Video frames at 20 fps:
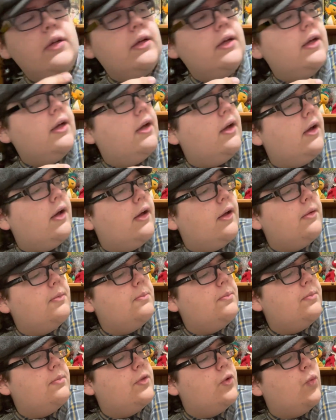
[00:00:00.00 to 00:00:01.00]
The
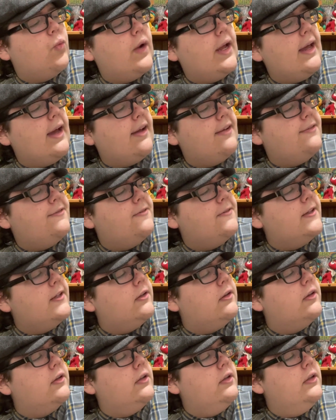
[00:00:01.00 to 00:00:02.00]
Way I
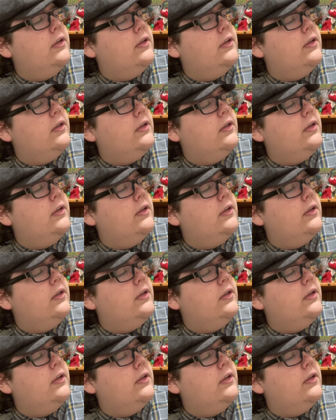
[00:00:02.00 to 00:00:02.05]
Feel.